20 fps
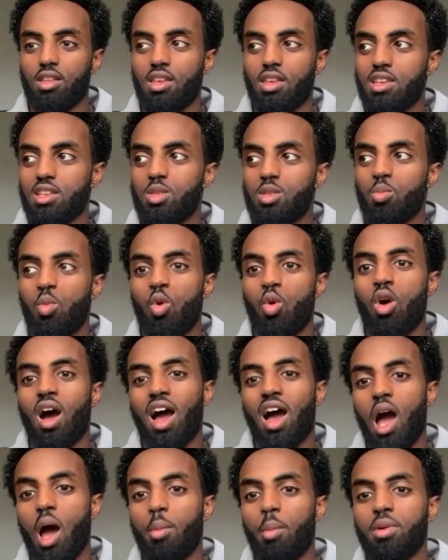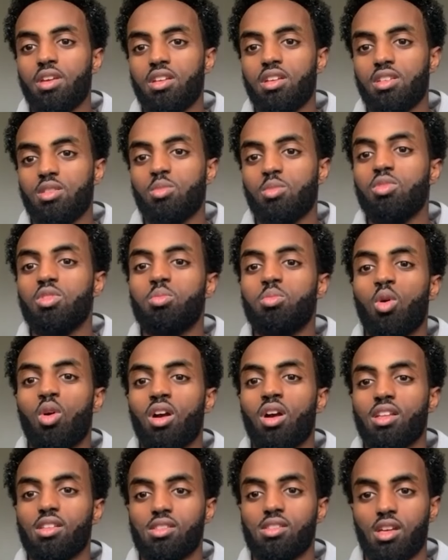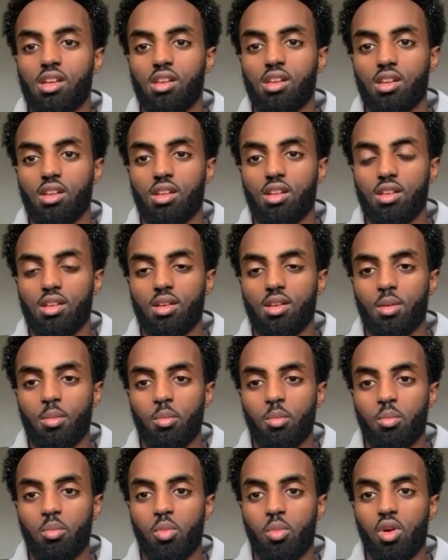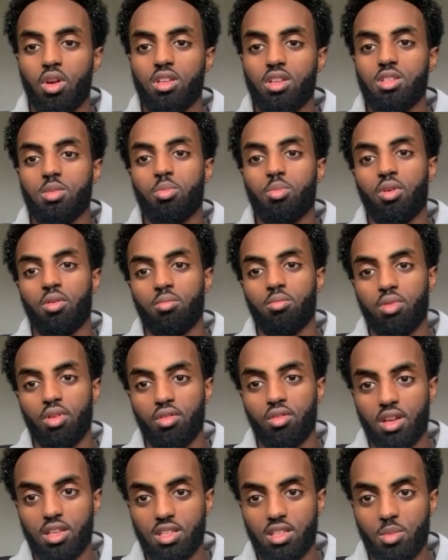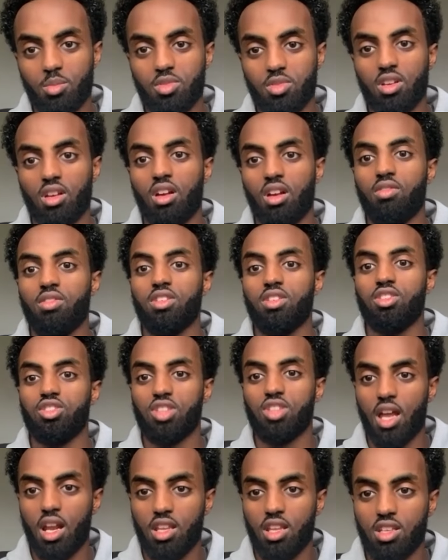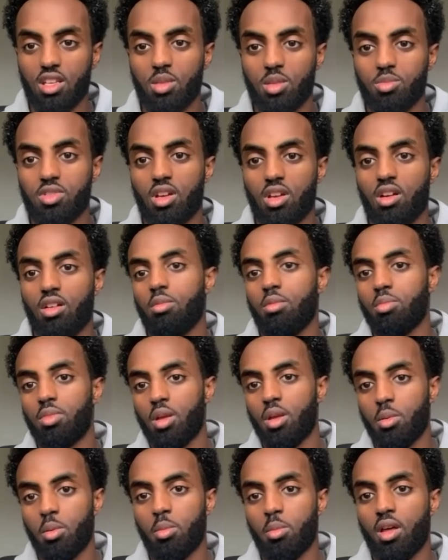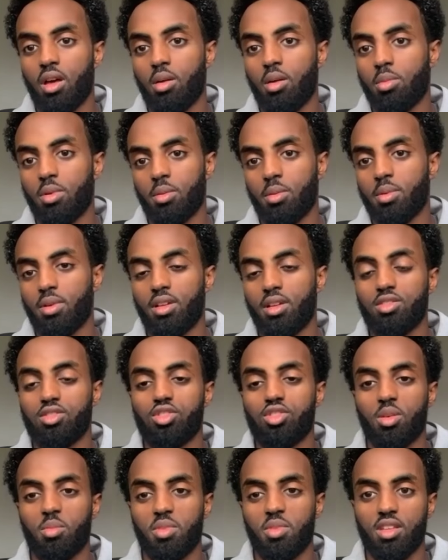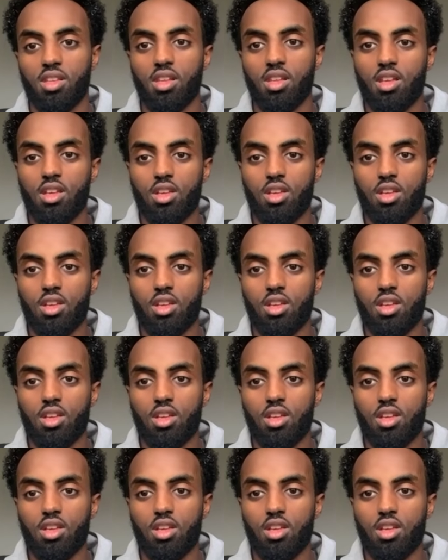He's more happy and he's more content because he's progressing himself, he's challenging himself, blah, blah, blah, blah. Do you know what I mean?